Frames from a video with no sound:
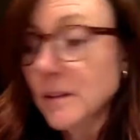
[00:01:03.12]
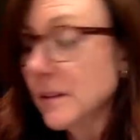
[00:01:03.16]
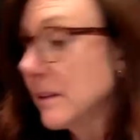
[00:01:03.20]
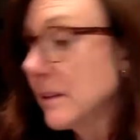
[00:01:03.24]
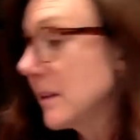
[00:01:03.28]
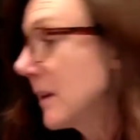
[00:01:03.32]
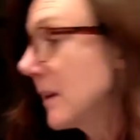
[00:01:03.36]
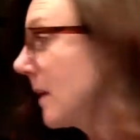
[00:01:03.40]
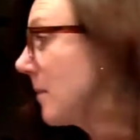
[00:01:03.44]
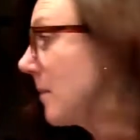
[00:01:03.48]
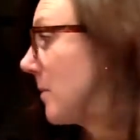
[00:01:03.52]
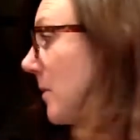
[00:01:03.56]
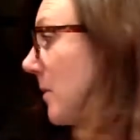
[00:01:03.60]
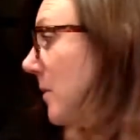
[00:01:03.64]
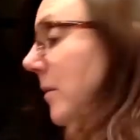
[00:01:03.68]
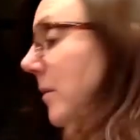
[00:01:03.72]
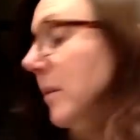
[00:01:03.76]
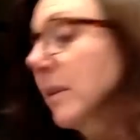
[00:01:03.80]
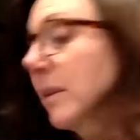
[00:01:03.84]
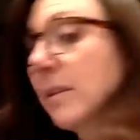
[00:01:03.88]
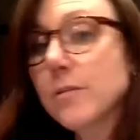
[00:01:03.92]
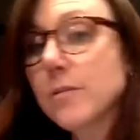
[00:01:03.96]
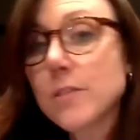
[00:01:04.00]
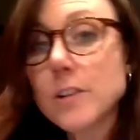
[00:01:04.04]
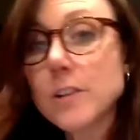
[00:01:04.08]
I'm
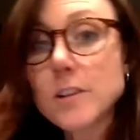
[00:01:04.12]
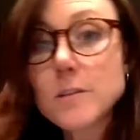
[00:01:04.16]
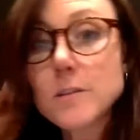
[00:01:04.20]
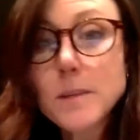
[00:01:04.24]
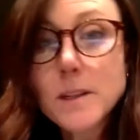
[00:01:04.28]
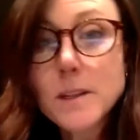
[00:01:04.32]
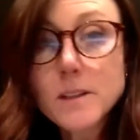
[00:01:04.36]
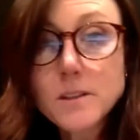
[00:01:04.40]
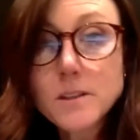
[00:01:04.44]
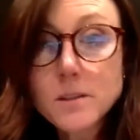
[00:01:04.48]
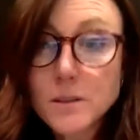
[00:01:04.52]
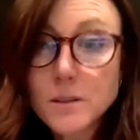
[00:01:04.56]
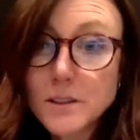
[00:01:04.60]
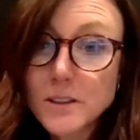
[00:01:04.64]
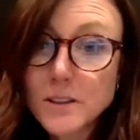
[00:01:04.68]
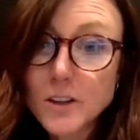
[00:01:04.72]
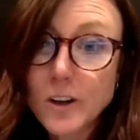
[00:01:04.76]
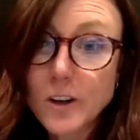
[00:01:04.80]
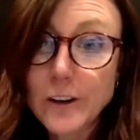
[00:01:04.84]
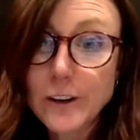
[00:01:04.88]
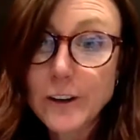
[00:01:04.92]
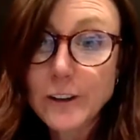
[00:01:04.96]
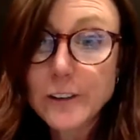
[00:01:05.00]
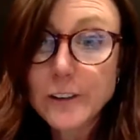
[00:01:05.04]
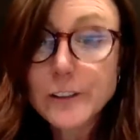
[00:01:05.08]
throwing a frisbee to a
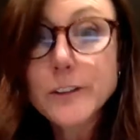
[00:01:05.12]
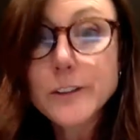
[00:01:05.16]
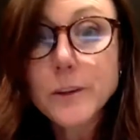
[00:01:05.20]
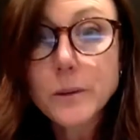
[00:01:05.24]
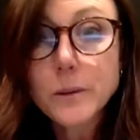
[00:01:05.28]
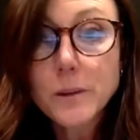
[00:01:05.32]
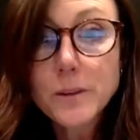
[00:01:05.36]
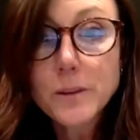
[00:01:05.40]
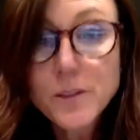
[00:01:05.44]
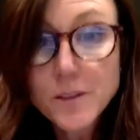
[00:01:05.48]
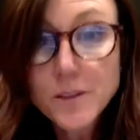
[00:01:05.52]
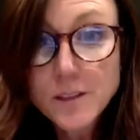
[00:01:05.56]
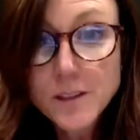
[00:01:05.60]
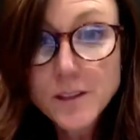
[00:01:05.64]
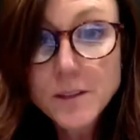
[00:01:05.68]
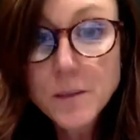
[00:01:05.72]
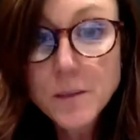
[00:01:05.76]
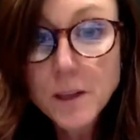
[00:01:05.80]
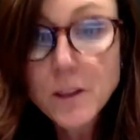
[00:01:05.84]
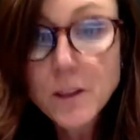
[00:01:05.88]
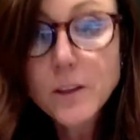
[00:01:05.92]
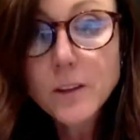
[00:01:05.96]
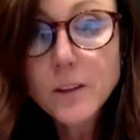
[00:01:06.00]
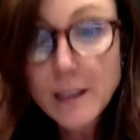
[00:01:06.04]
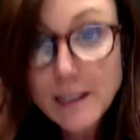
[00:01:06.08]
dog. So if you see
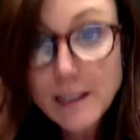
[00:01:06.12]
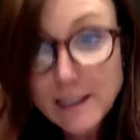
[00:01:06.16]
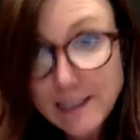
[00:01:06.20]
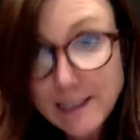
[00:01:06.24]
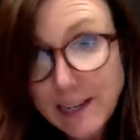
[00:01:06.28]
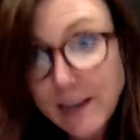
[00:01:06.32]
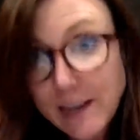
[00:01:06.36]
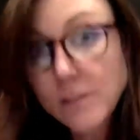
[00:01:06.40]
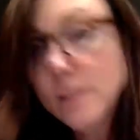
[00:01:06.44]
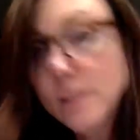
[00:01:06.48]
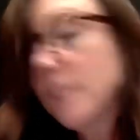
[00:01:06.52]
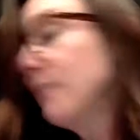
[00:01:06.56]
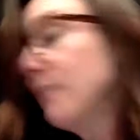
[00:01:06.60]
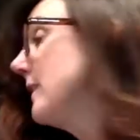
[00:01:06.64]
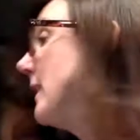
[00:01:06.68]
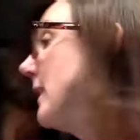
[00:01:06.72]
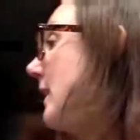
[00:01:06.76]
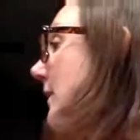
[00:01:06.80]
me looking down every now